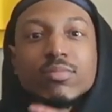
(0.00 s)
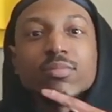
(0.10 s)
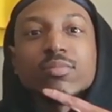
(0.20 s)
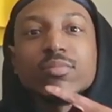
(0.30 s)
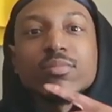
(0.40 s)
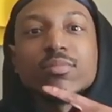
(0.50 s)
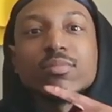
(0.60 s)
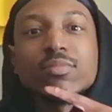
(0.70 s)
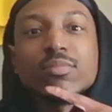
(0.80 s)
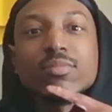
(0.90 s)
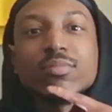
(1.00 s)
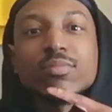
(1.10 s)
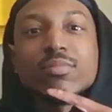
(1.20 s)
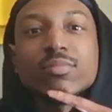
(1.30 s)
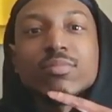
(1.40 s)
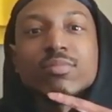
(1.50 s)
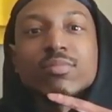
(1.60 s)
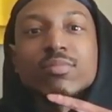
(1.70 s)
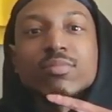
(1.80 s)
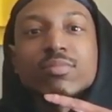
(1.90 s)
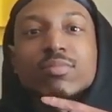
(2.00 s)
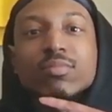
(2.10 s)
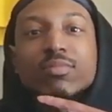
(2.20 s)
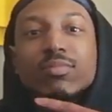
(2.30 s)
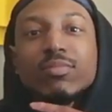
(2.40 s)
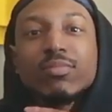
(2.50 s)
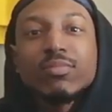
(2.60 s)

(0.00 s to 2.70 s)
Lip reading: This person isn't speaking.